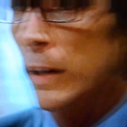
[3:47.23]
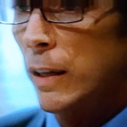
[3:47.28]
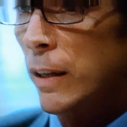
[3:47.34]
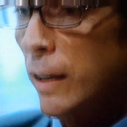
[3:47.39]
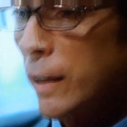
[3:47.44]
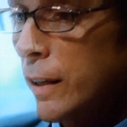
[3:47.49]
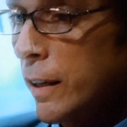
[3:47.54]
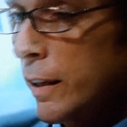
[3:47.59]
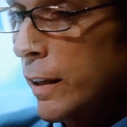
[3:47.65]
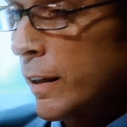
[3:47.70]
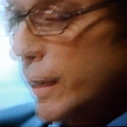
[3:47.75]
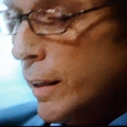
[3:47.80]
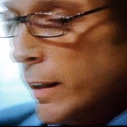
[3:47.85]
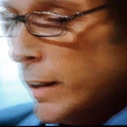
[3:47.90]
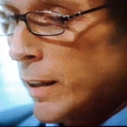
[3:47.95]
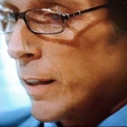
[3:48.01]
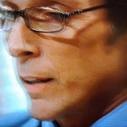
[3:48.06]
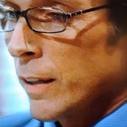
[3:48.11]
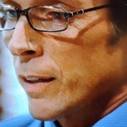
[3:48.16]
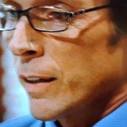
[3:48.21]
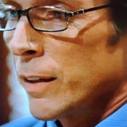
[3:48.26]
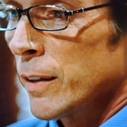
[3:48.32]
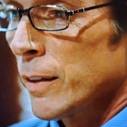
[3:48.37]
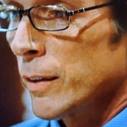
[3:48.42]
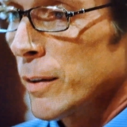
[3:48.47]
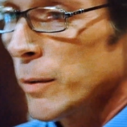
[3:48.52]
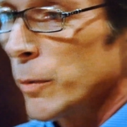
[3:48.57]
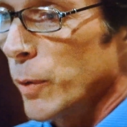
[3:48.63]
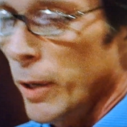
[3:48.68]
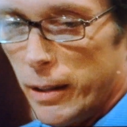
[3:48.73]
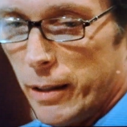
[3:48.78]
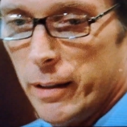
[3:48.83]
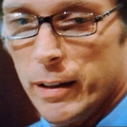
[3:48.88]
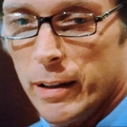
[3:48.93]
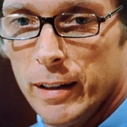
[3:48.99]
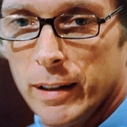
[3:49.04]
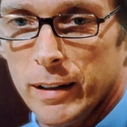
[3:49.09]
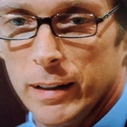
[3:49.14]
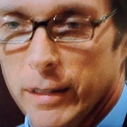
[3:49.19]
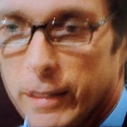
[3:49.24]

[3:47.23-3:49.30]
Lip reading: harder to come by. People don't